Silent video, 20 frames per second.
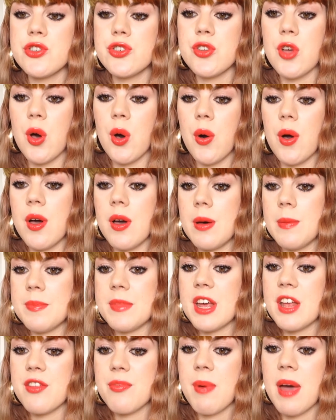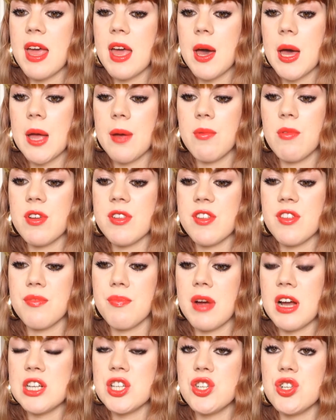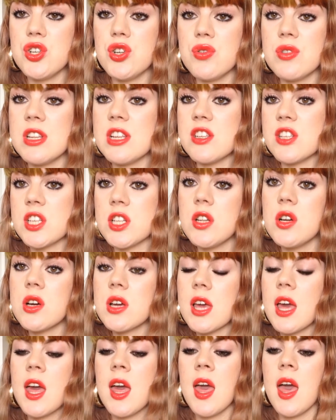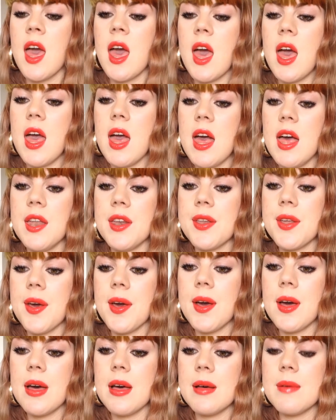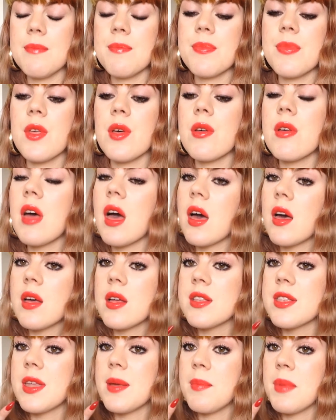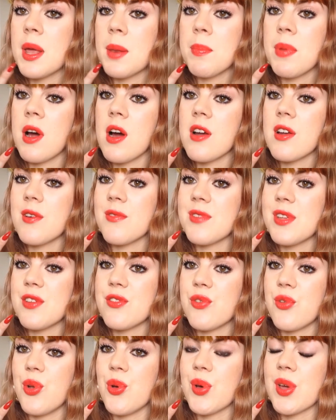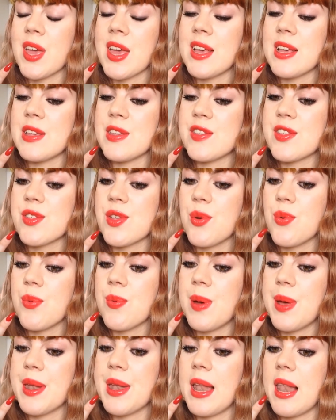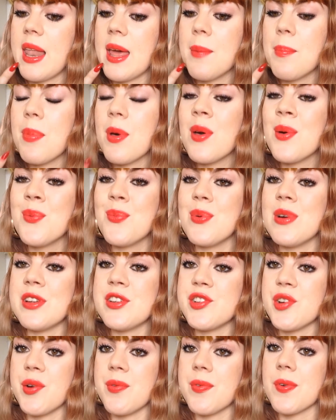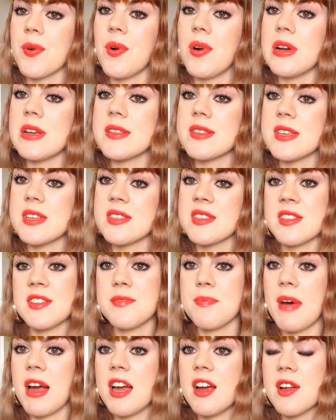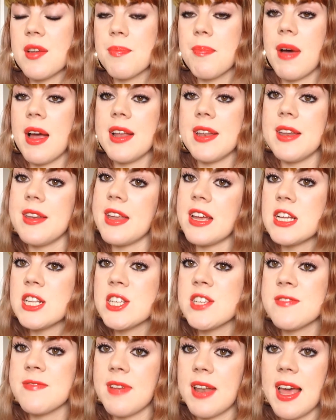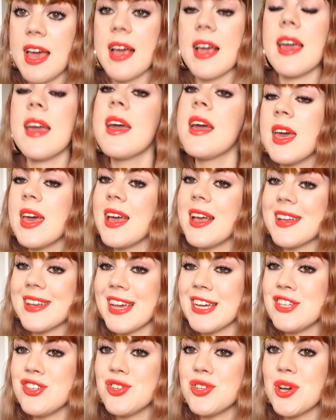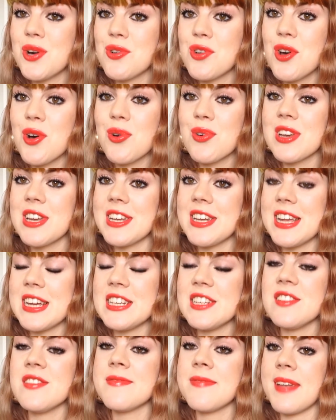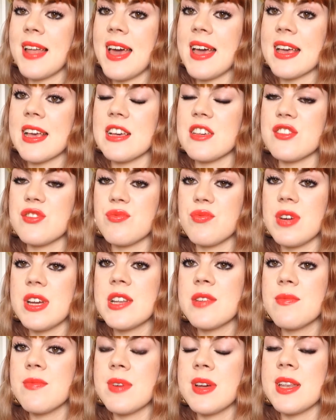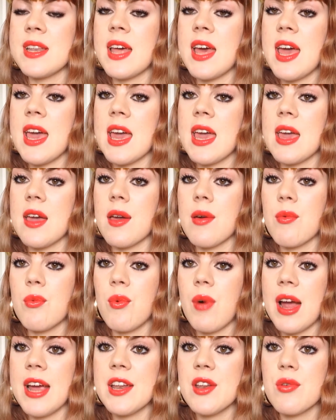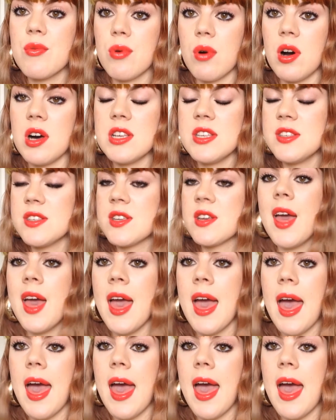So that's why I was inspired to do this look. And the main part of this look is the red lip, which of course is inspired by the Danish flag. In case you don't know, the Danish flag is red with a white cross.